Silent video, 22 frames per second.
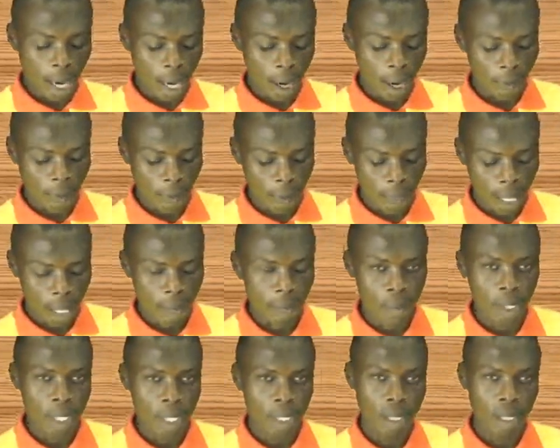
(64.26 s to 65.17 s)
of
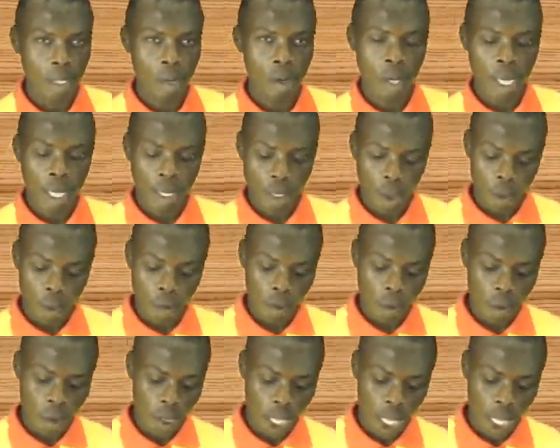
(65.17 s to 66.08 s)
limit. Okay, so
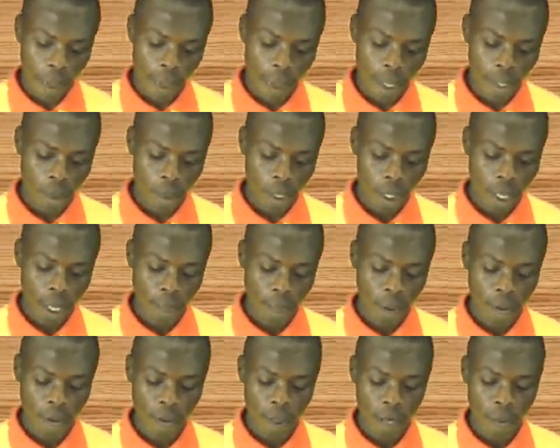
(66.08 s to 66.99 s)
if we talk about
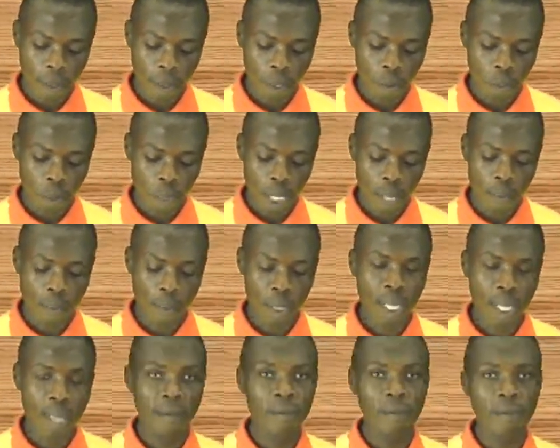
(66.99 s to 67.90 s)
concept of limit, one
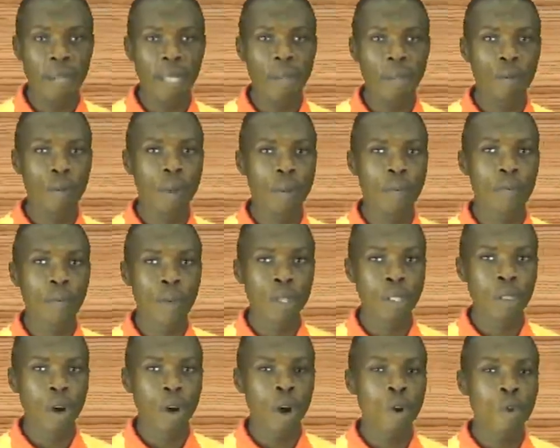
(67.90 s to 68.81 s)
important thing we
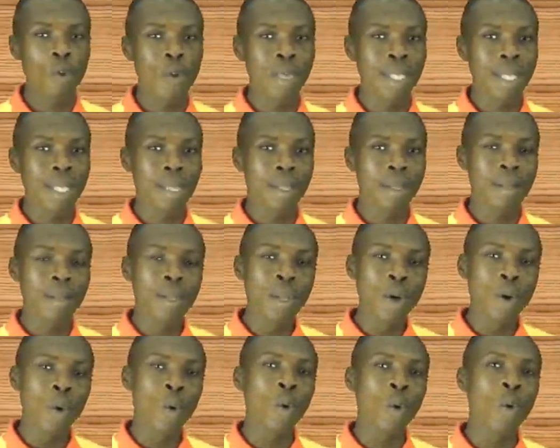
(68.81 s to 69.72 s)
must always
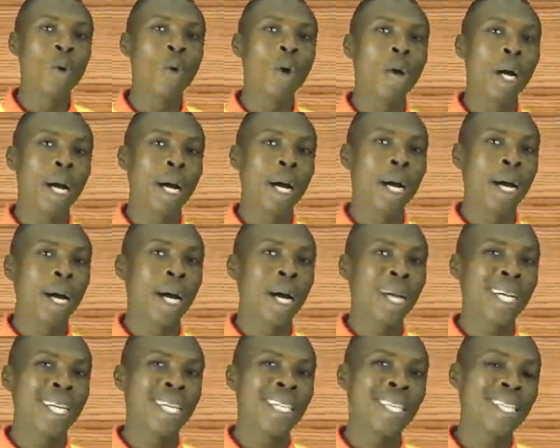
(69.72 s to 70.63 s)
know
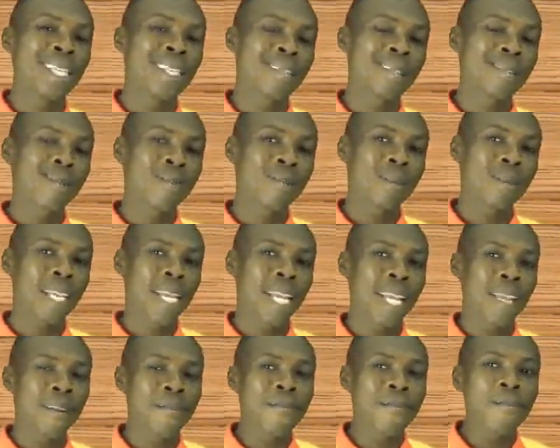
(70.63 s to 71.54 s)
is
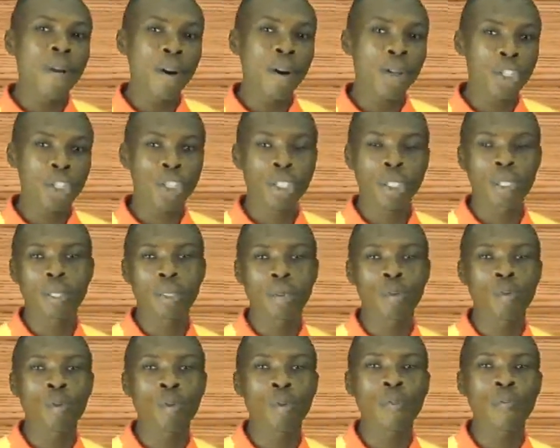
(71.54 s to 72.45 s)
a function.
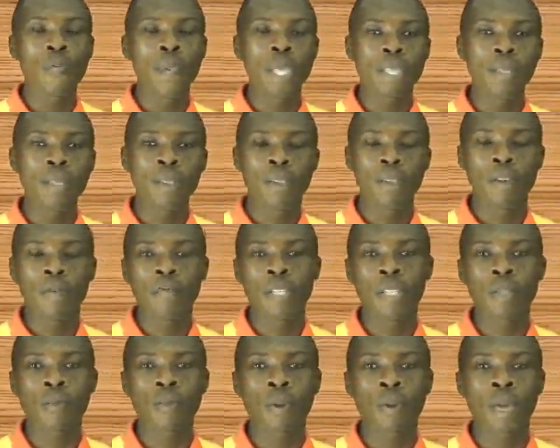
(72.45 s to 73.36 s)
We will make use of
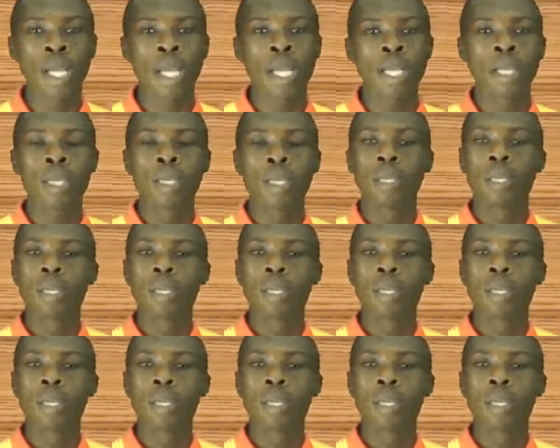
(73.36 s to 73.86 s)
this word